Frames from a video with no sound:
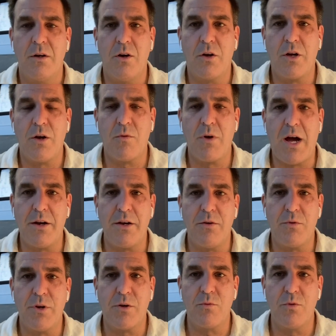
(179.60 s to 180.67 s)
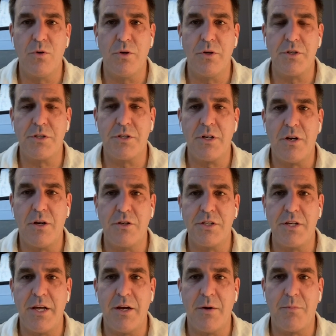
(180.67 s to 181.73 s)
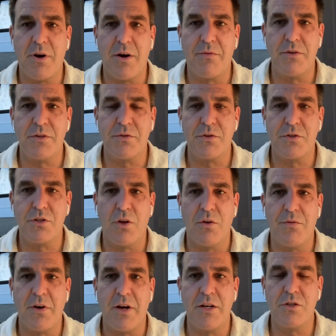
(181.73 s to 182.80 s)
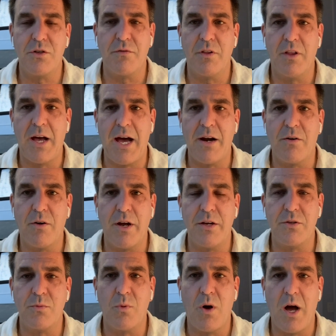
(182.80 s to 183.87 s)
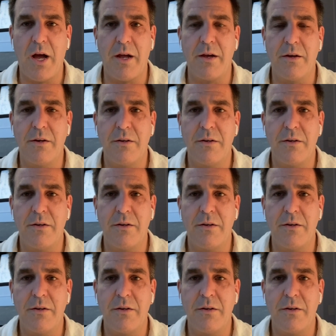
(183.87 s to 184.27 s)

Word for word: Okay, Rodney, Rick Rule is uh, stating a preference for sulfides over laterites. Why?